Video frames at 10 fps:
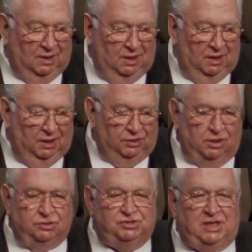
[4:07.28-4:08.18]
Do
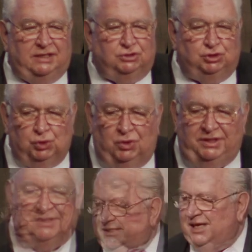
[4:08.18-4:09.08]
you understand
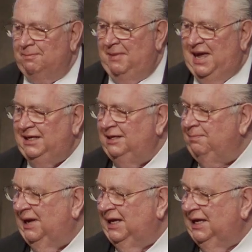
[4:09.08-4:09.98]
joy is
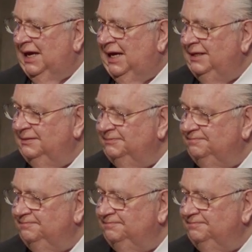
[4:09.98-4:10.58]
commanded by God?